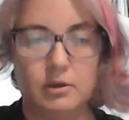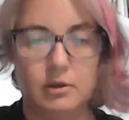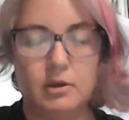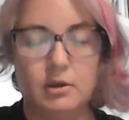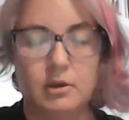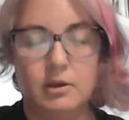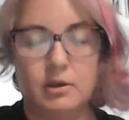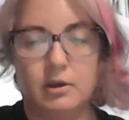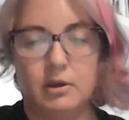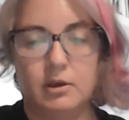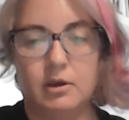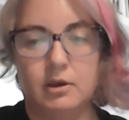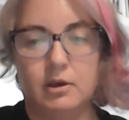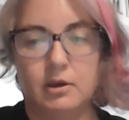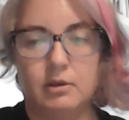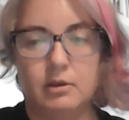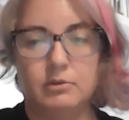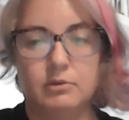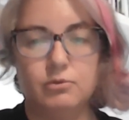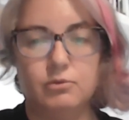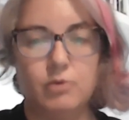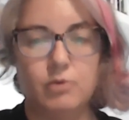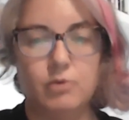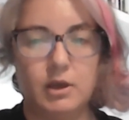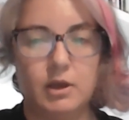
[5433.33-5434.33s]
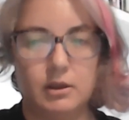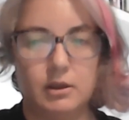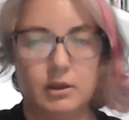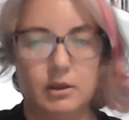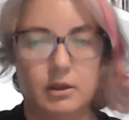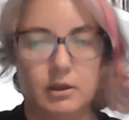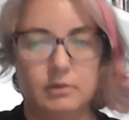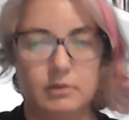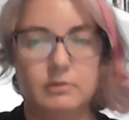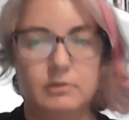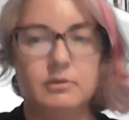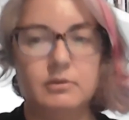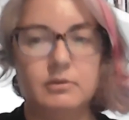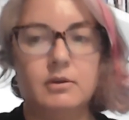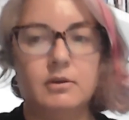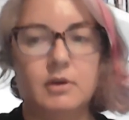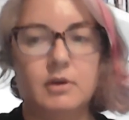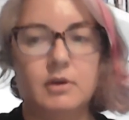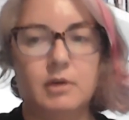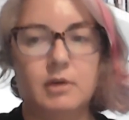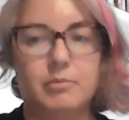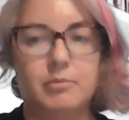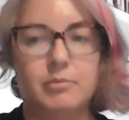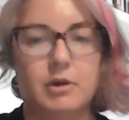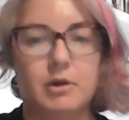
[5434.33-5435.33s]
to end
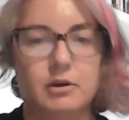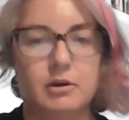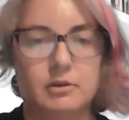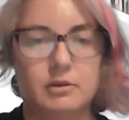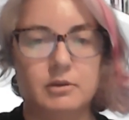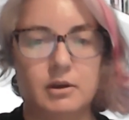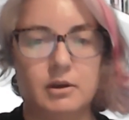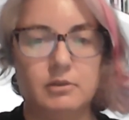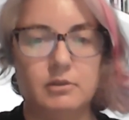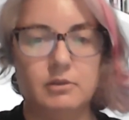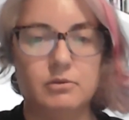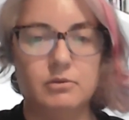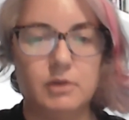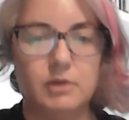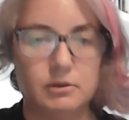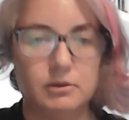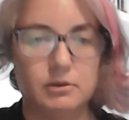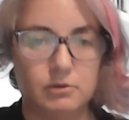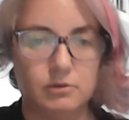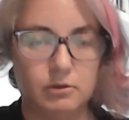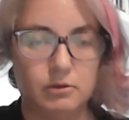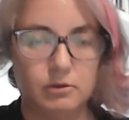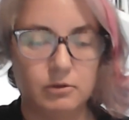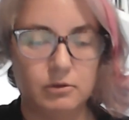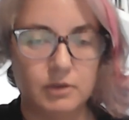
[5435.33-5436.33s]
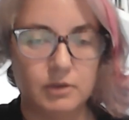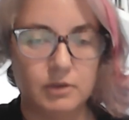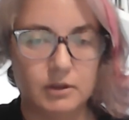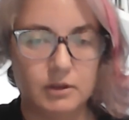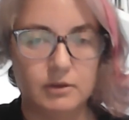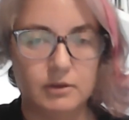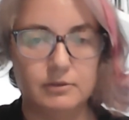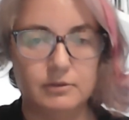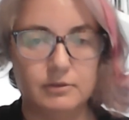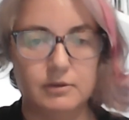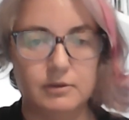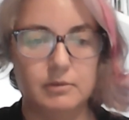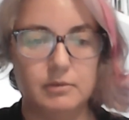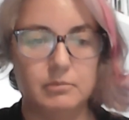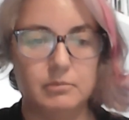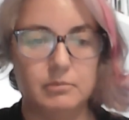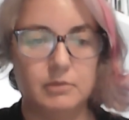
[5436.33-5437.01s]
apartheid, to end colonialism,